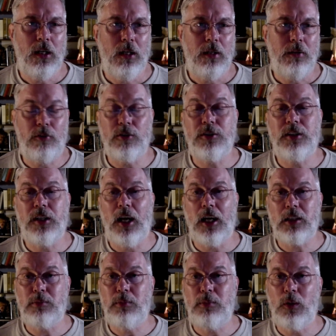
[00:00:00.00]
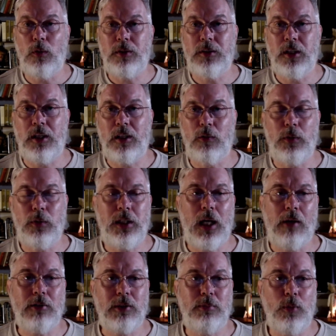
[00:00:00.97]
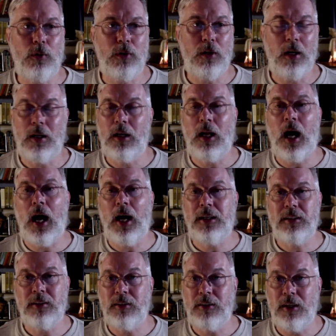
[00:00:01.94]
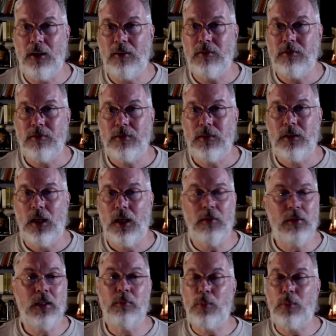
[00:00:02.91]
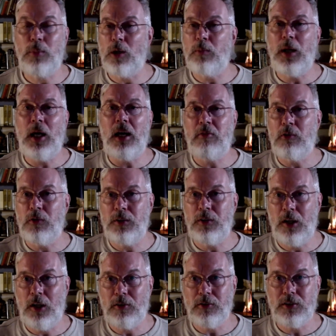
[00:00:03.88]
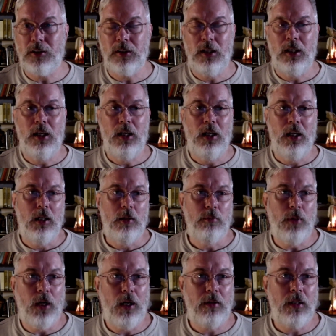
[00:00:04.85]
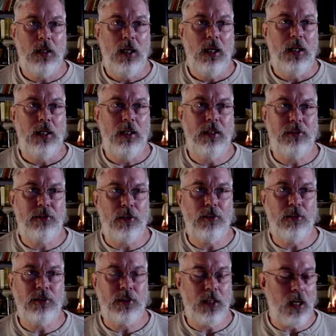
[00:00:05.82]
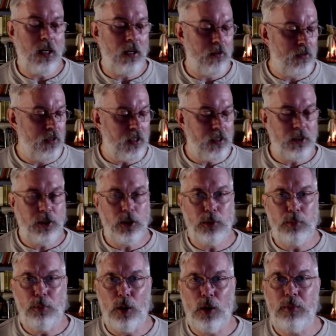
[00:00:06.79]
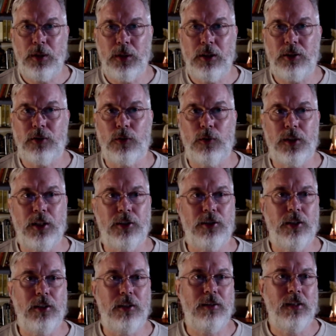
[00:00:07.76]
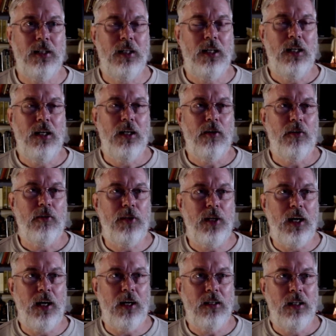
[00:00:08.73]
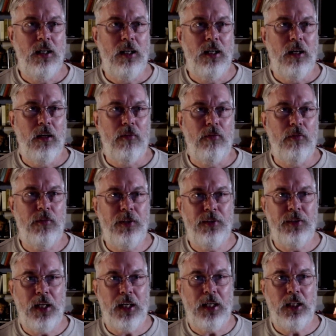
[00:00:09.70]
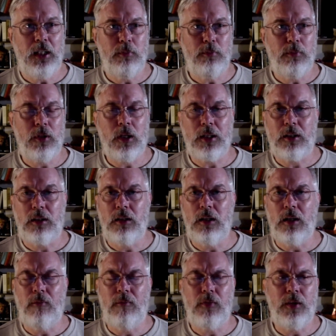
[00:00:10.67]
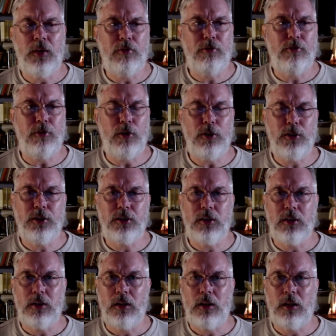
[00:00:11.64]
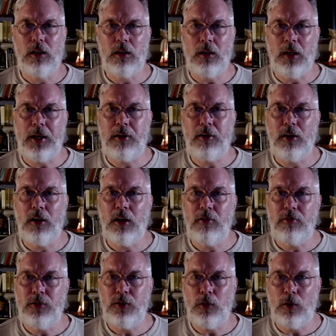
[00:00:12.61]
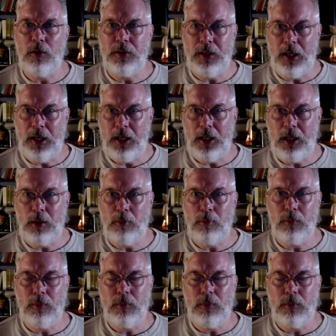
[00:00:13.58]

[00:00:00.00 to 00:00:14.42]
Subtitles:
first they asked me what day of the week I was born on, and I didn't know. In Burma, everyone knows. But it turns out that it's just Burmese tradition that the name, like the first letter of your name,